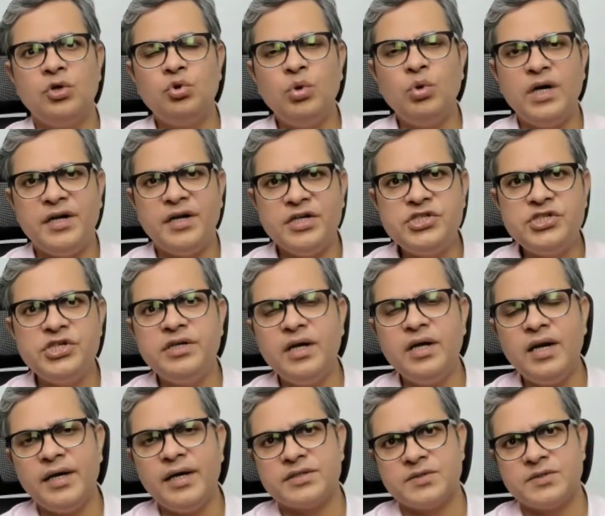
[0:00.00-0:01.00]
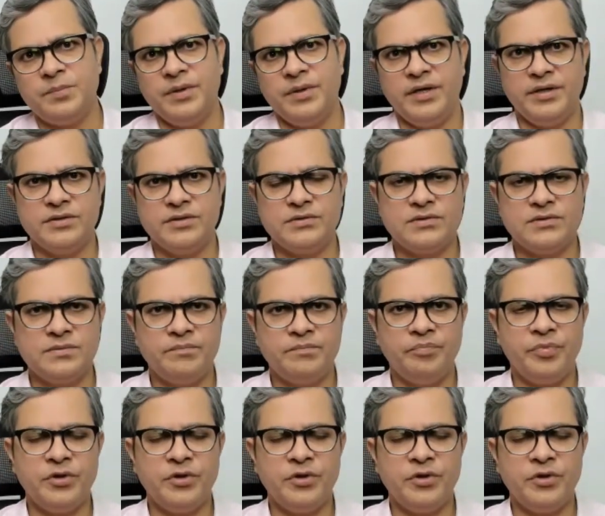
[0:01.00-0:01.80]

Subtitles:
to a digital experience.